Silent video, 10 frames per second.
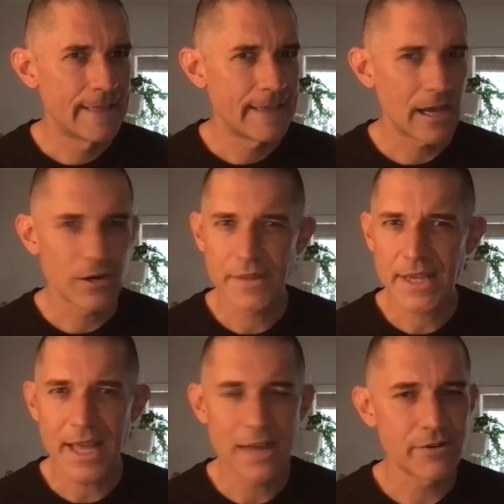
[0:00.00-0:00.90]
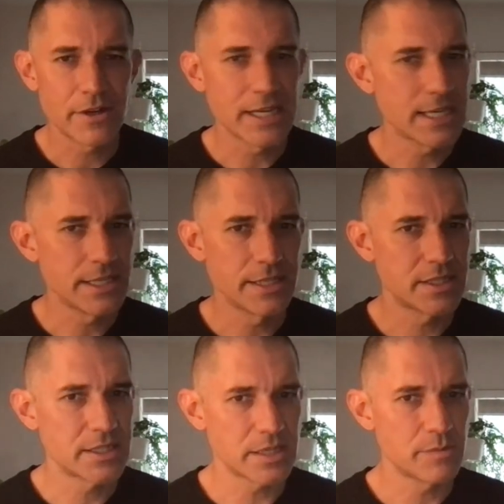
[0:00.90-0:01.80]
I don't think I ever needed to
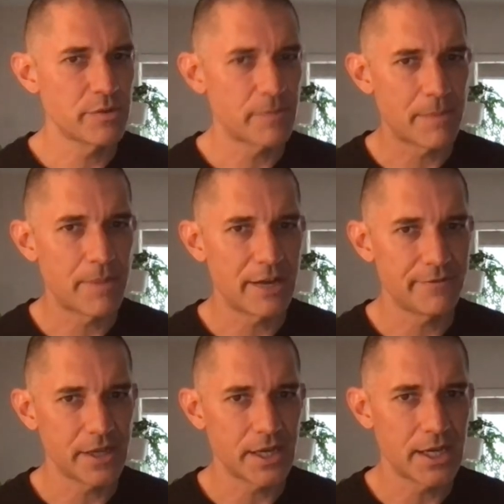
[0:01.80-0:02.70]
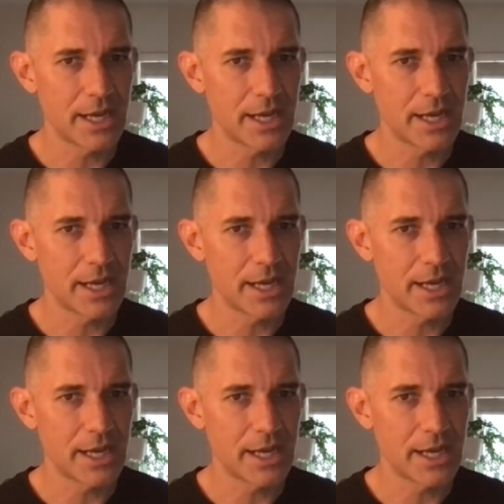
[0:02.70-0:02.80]
sleep with my puffy on.